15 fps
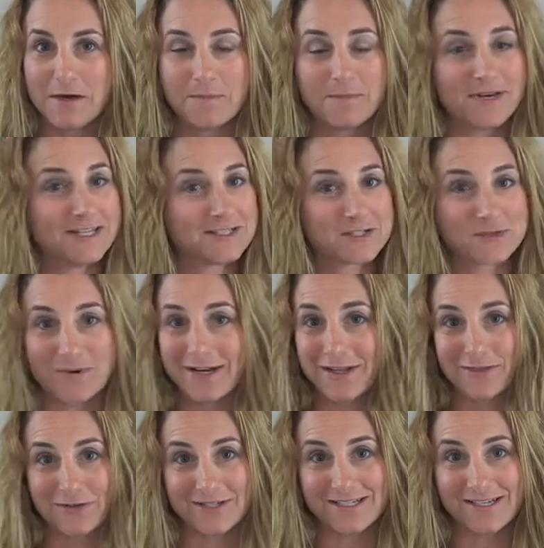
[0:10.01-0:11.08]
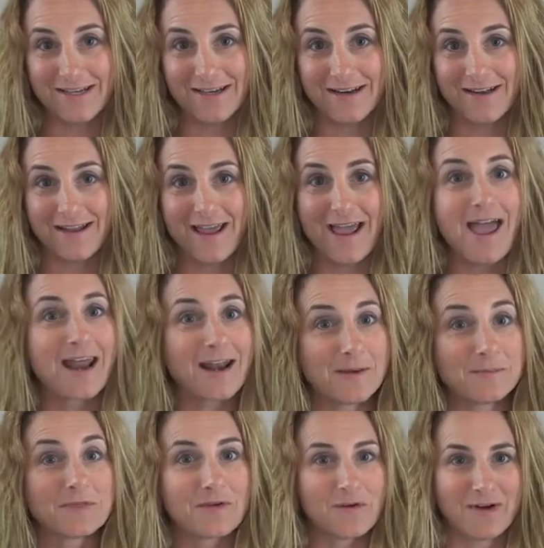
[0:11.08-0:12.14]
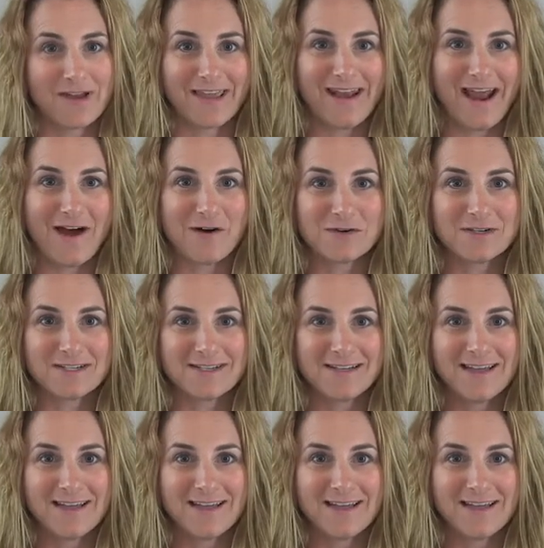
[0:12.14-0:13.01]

But it's twenty thirteen, and I'm throwing it out.